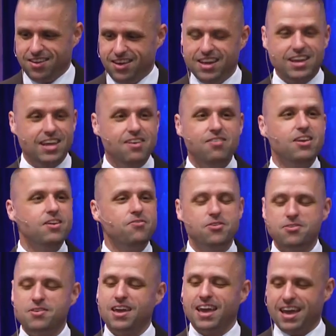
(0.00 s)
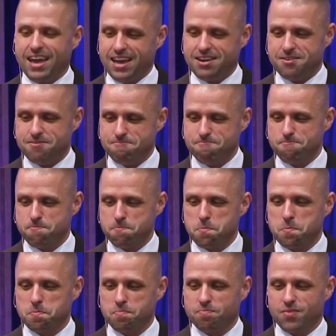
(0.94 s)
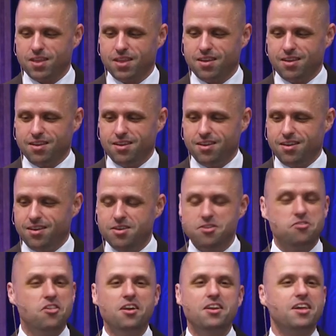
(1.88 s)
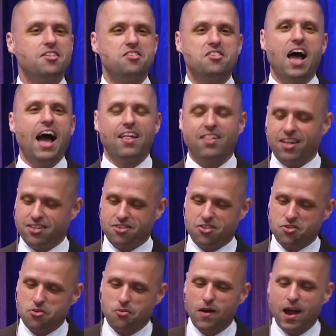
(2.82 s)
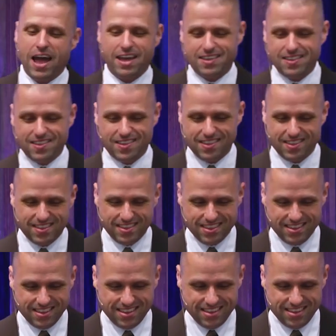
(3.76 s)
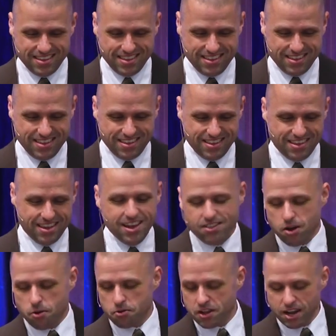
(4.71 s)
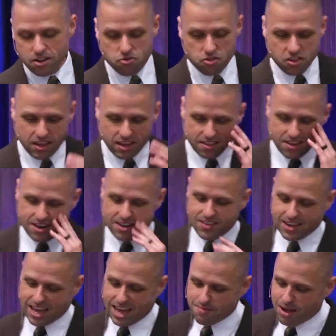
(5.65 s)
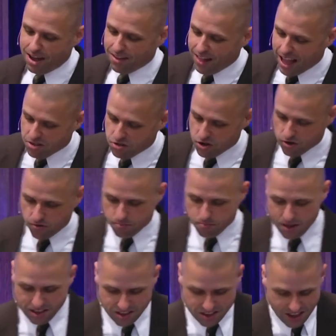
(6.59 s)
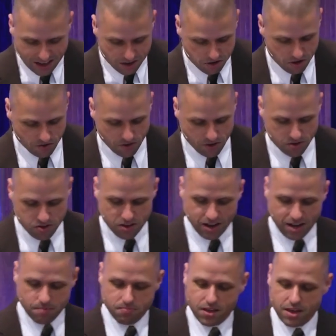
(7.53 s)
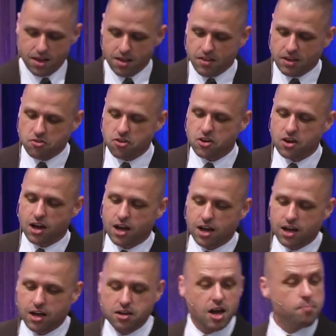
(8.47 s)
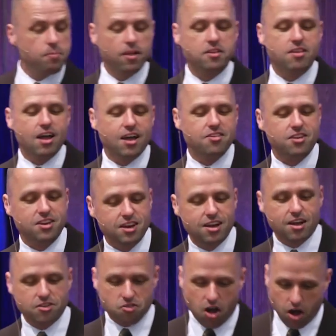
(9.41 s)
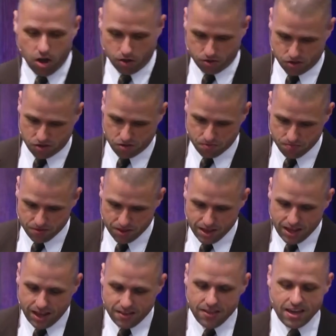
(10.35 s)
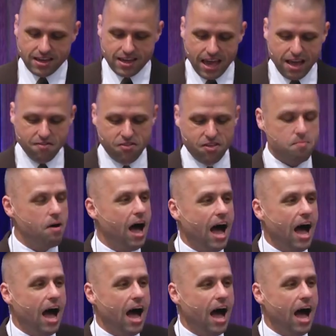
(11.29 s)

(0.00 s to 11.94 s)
and even if you can, you still need silence to rest. There was an interesting study that came out last year from Penn State University. They took a couple of dozen adults, and they gave them